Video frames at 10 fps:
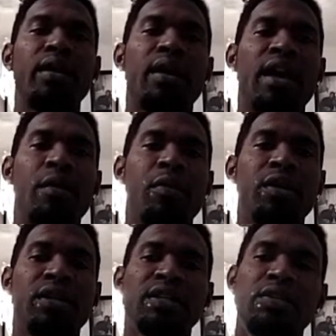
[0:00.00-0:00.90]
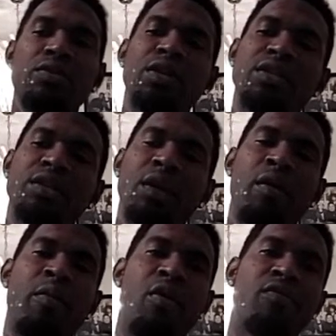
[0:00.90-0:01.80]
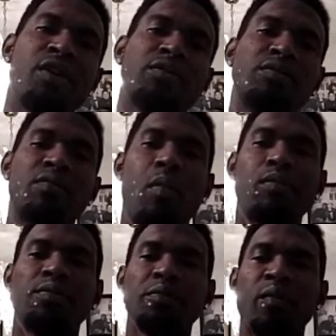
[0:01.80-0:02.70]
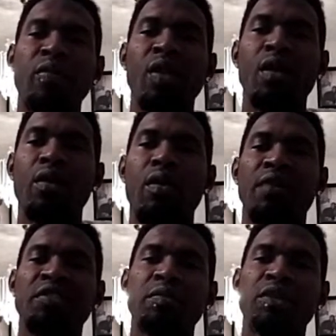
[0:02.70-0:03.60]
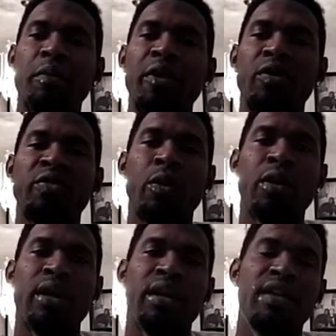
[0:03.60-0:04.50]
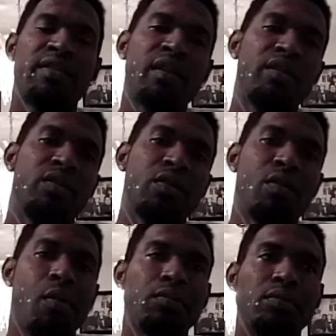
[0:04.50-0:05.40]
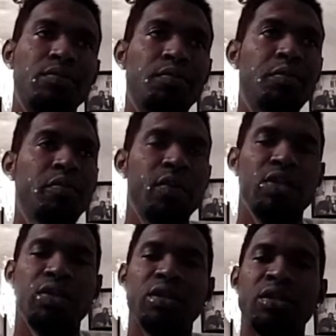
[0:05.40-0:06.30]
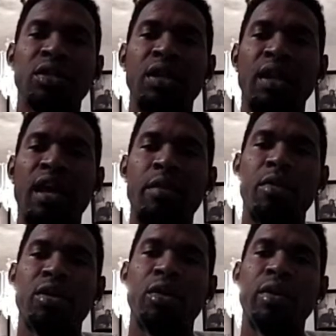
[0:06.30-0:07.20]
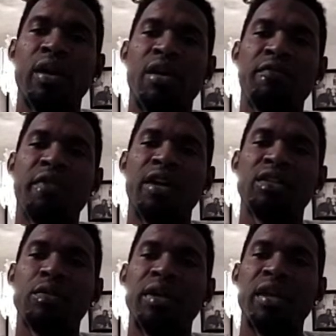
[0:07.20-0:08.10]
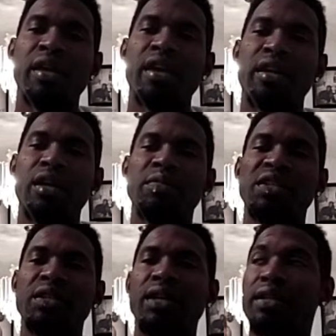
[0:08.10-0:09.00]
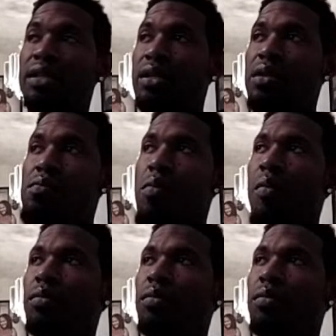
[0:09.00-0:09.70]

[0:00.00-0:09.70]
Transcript: Hit the like button as soon as we come over. We have some topics we want to get into. So just hit the like button quick and fast so we can get them started